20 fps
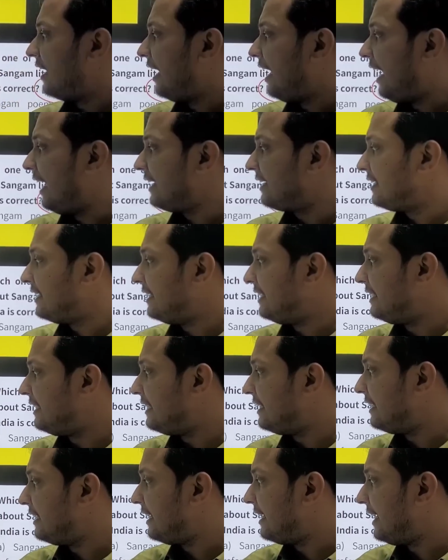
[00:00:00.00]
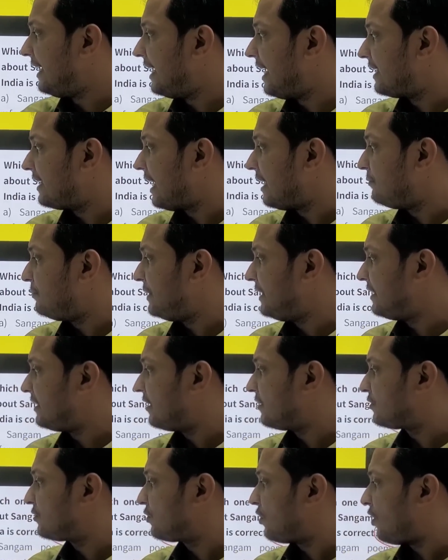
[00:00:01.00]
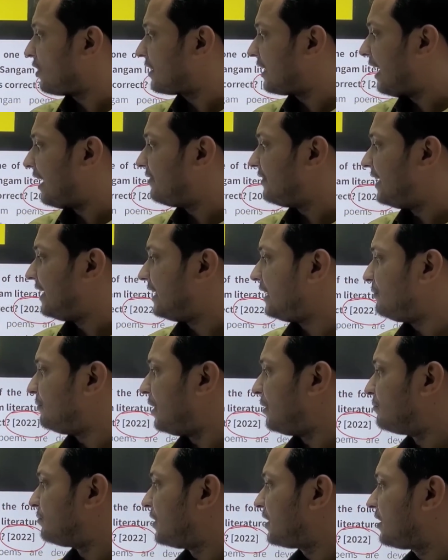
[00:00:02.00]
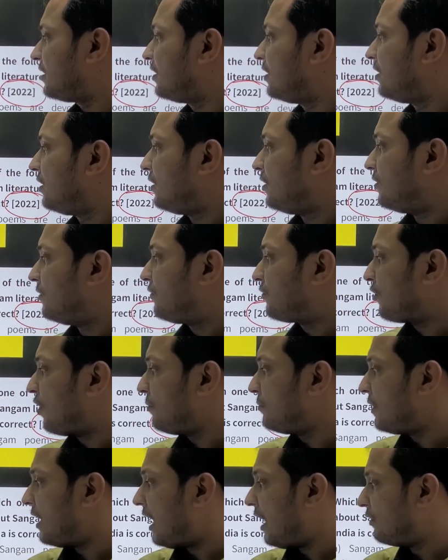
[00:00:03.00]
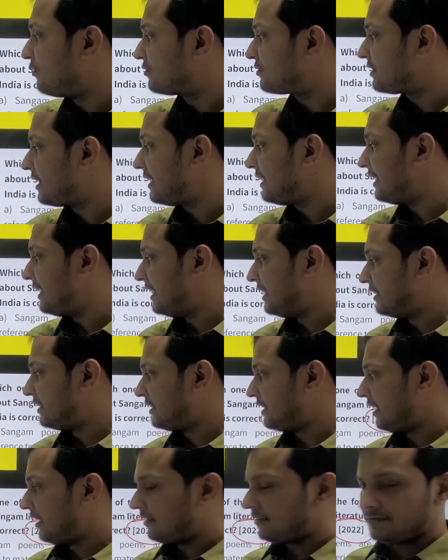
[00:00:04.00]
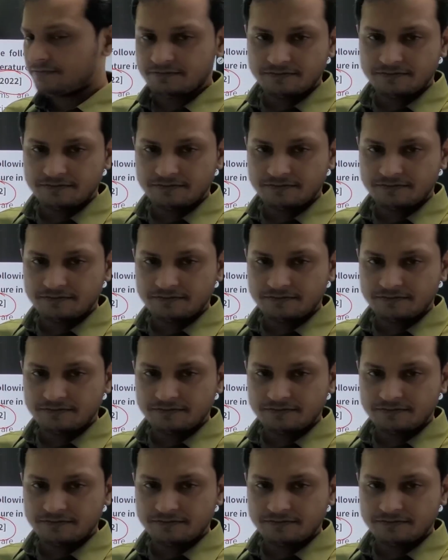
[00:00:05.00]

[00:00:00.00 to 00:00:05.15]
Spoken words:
and AIIB does not have any member from outside Asia.